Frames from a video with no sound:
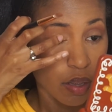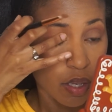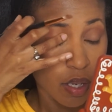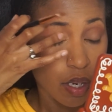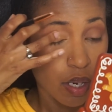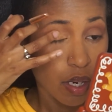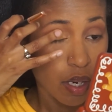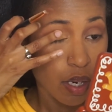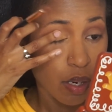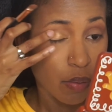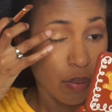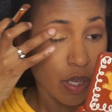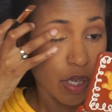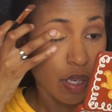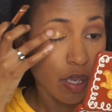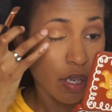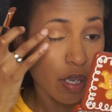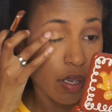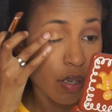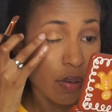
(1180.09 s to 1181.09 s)
There we
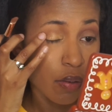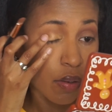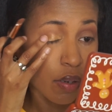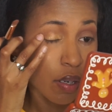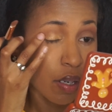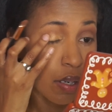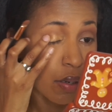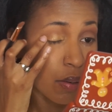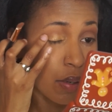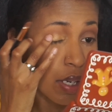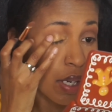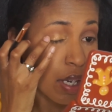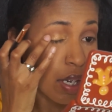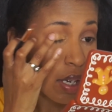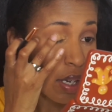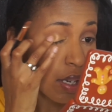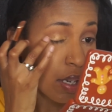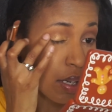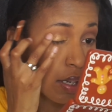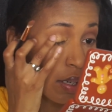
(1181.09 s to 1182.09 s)
go.
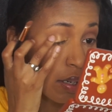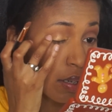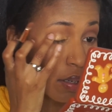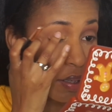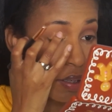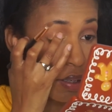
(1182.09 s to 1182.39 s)
Okay.